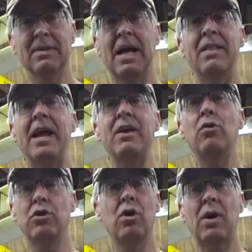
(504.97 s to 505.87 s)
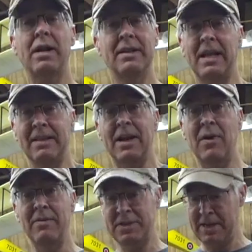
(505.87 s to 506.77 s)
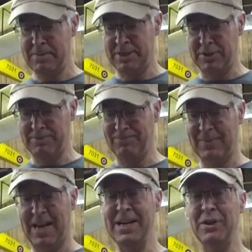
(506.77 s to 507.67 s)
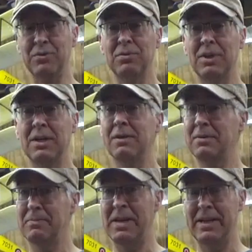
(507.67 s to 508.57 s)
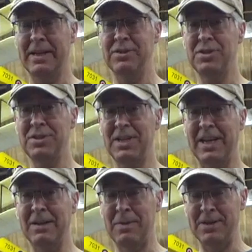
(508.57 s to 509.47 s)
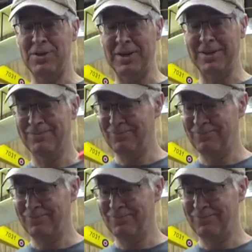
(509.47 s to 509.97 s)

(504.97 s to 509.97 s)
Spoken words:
And they don't know how, they don't have a tape measure. I do, in inches and metric.